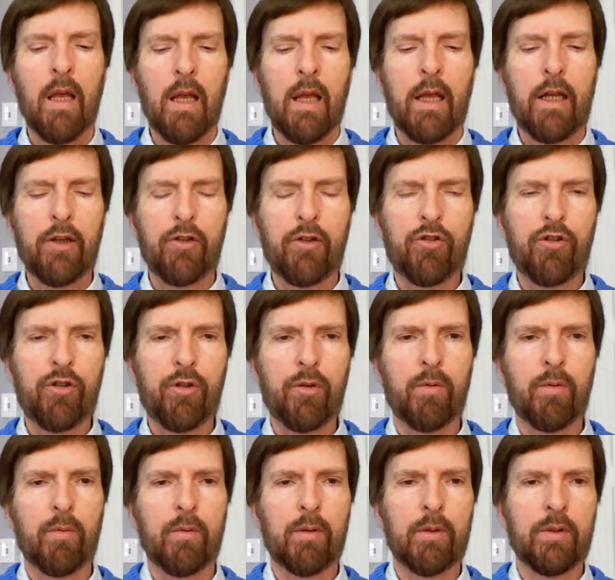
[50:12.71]
is
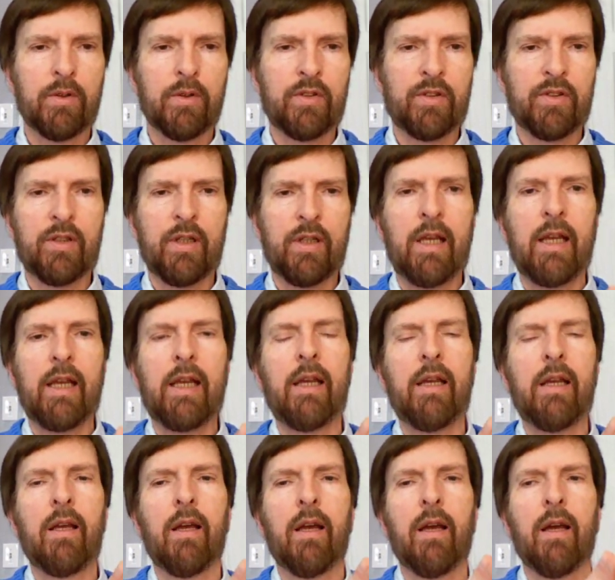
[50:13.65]
you
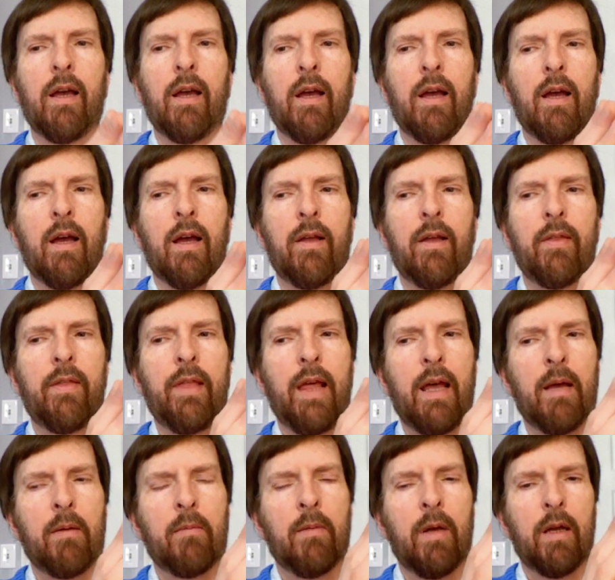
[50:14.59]
see
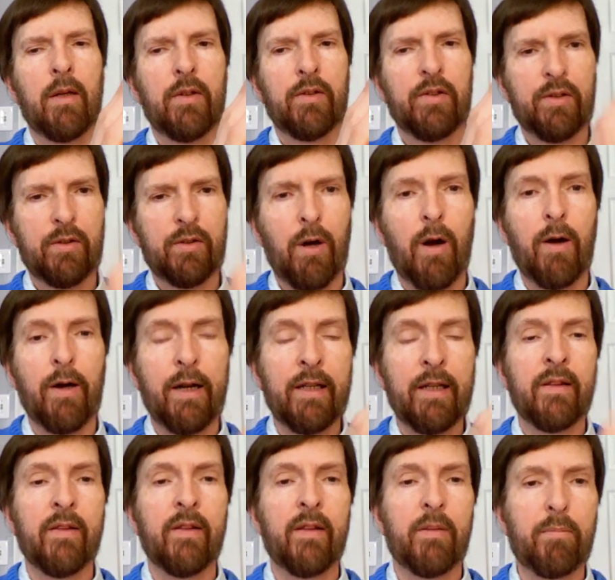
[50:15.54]
them
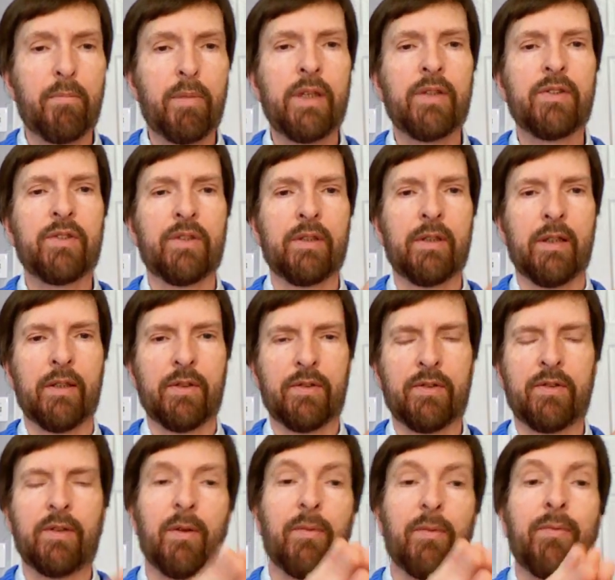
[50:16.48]
starting the
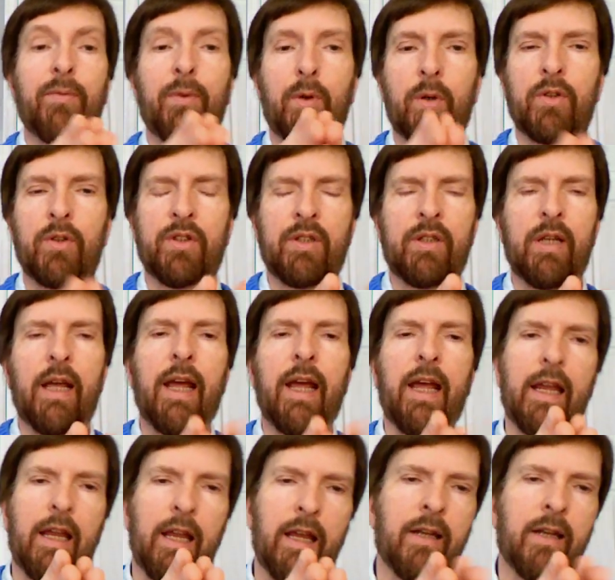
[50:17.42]
business the first
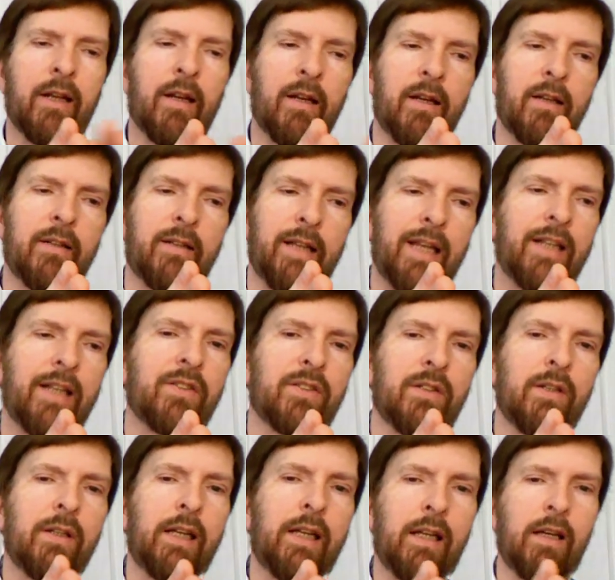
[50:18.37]
day and the days
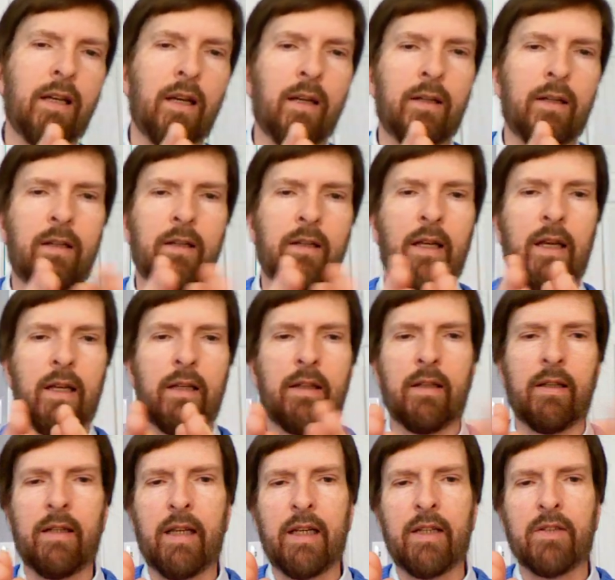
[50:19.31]

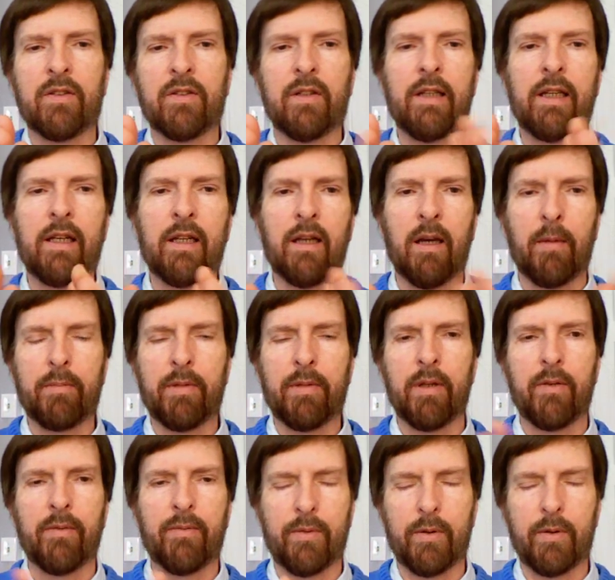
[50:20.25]
leading up
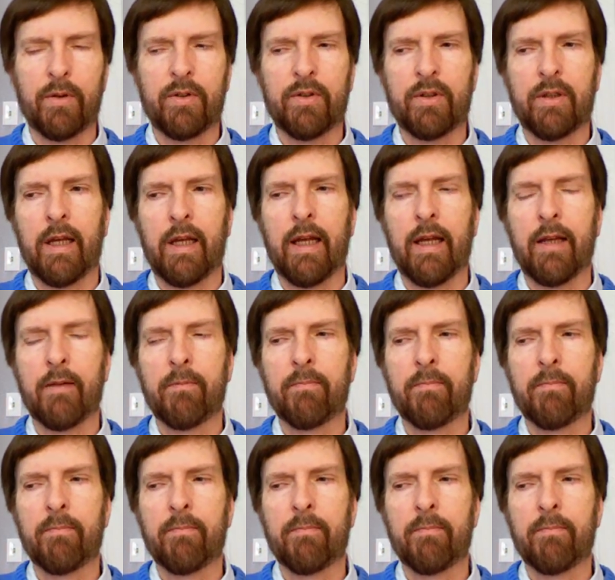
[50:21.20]
to the first day.